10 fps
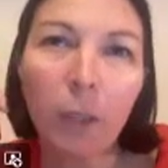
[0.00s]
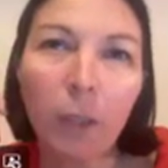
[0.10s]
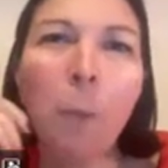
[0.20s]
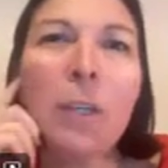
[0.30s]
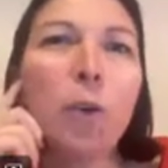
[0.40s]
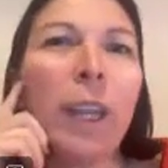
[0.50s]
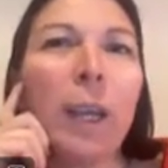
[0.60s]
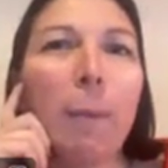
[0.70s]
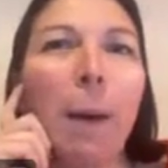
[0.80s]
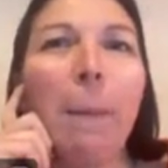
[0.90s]
When we're talking
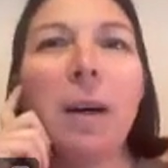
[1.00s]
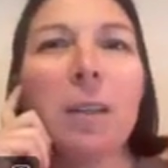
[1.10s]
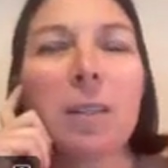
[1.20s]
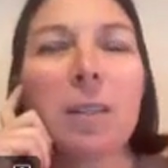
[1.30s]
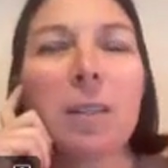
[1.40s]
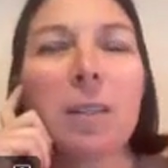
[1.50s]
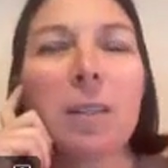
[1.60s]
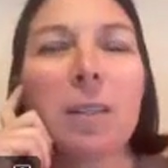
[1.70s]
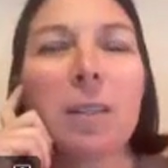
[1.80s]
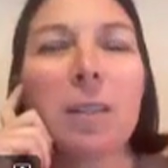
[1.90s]
about passwords, we
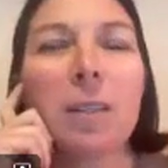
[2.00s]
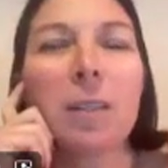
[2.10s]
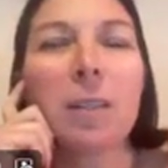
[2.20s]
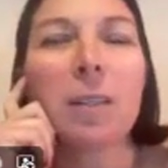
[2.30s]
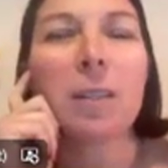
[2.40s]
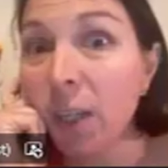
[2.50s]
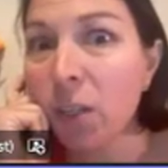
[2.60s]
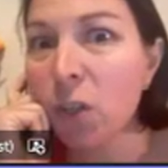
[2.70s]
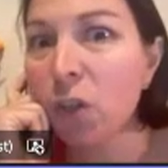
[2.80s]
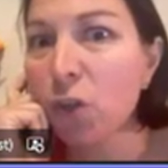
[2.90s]
can call a good one, a
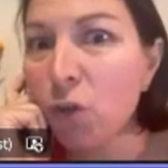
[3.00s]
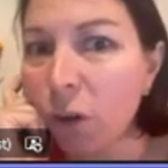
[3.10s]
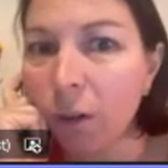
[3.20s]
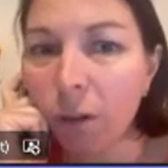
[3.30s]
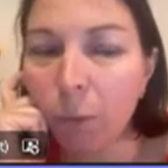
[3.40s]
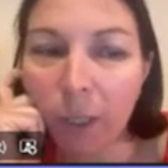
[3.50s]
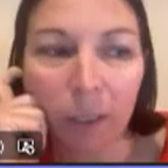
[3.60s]
strong